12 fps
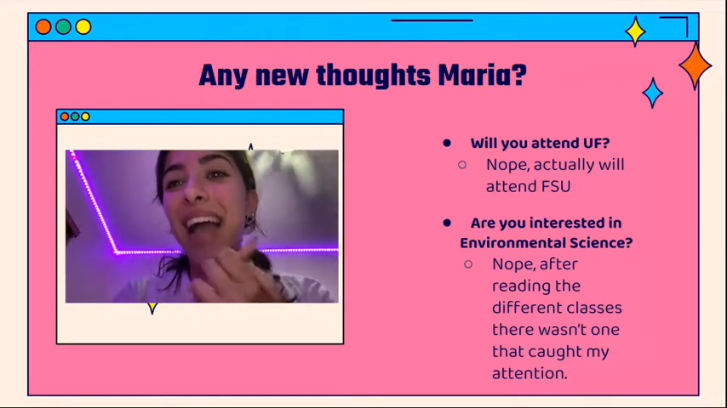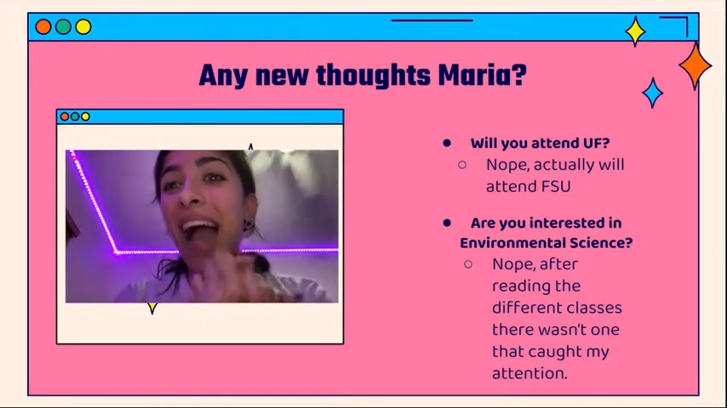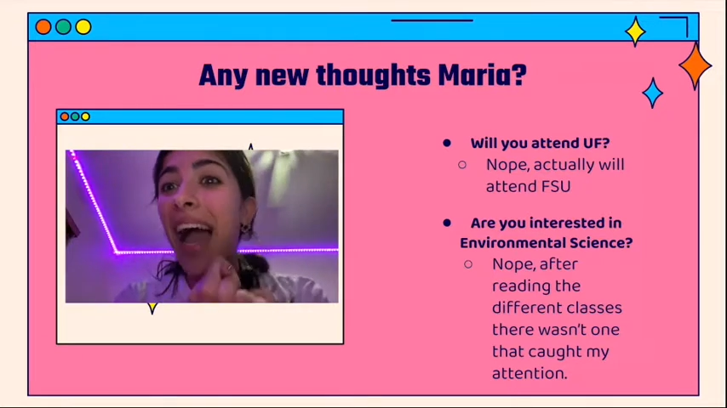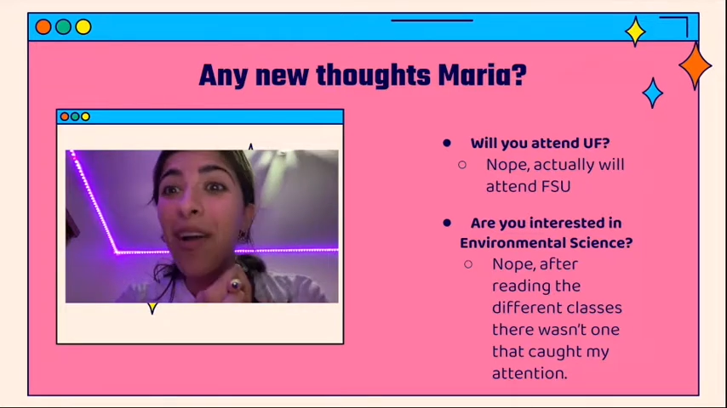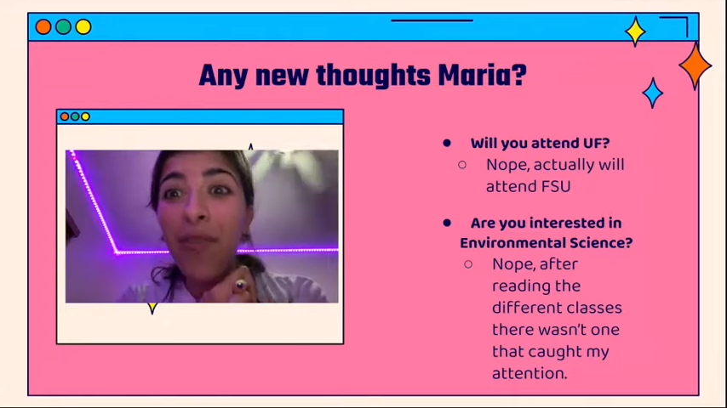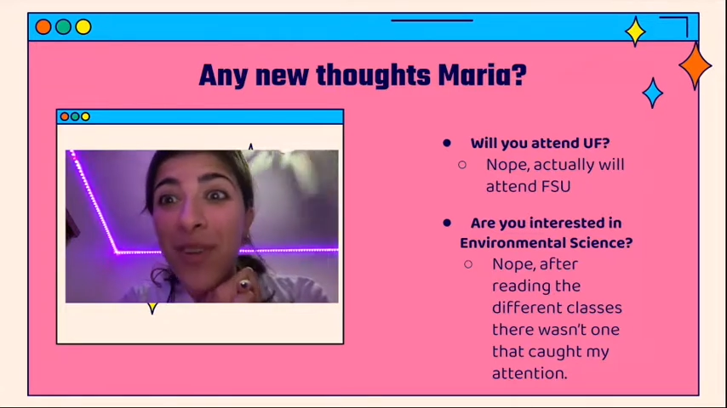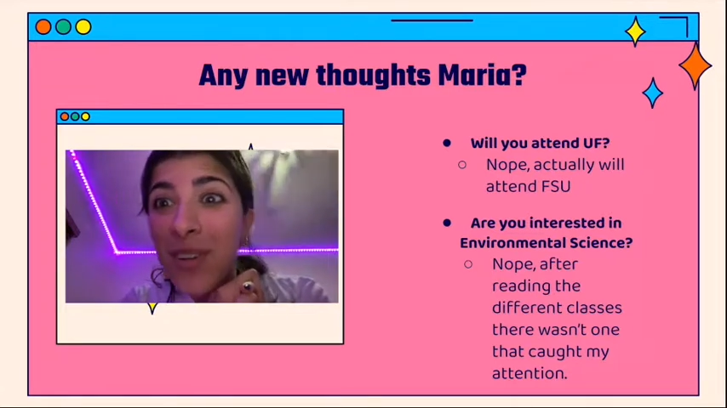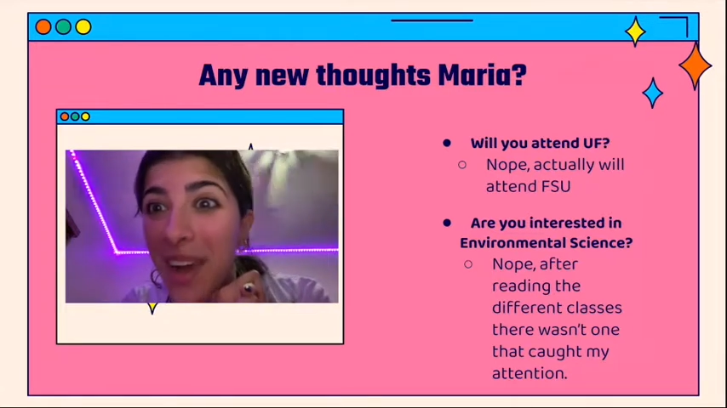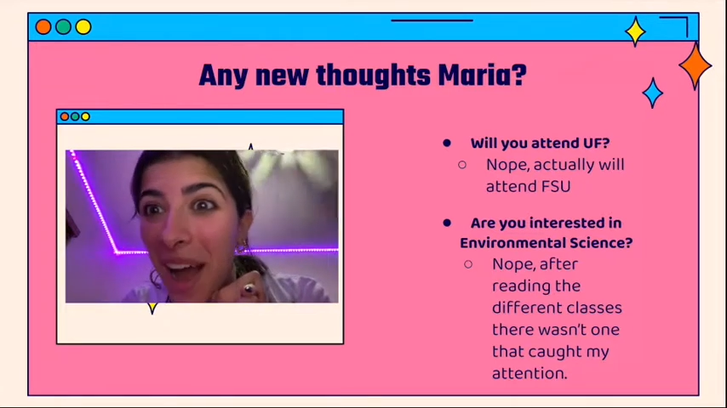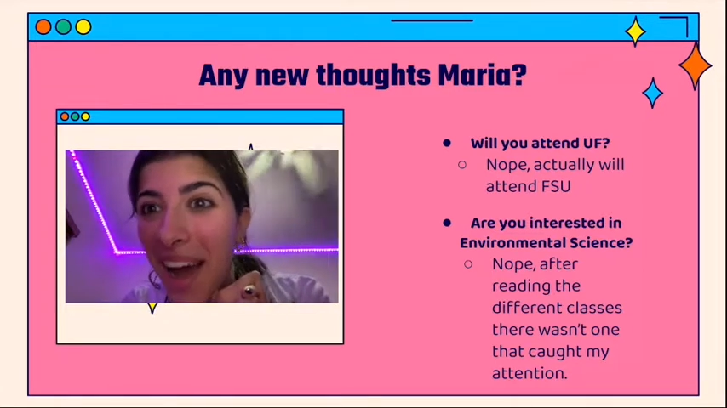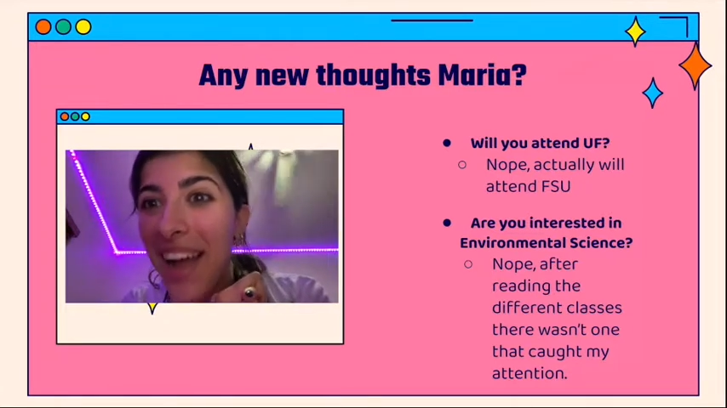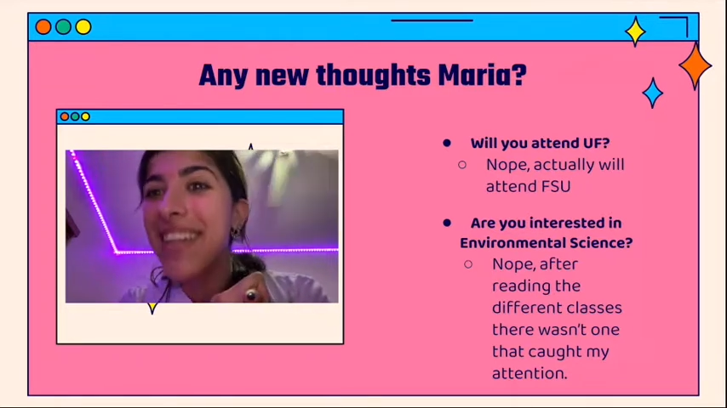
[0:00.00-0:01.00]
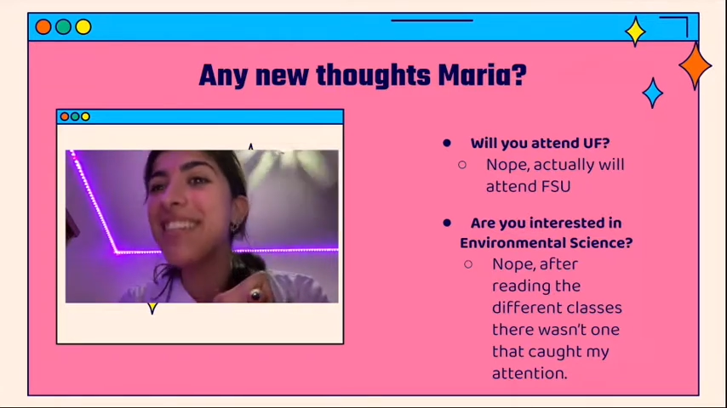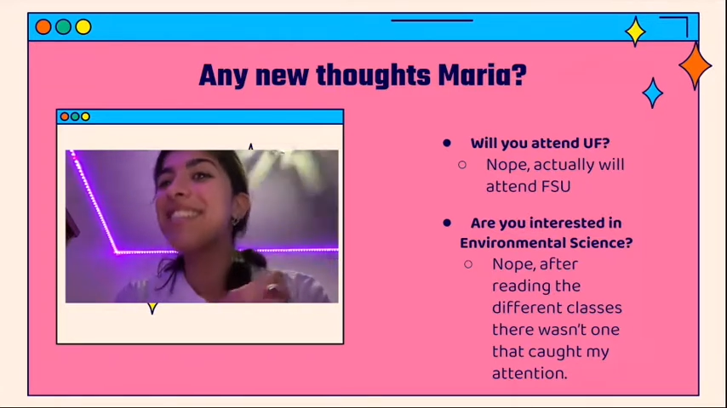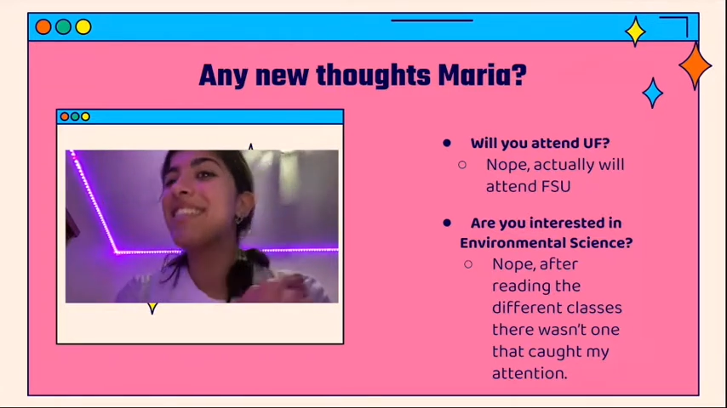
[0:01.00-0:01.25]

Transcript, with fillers: I will not.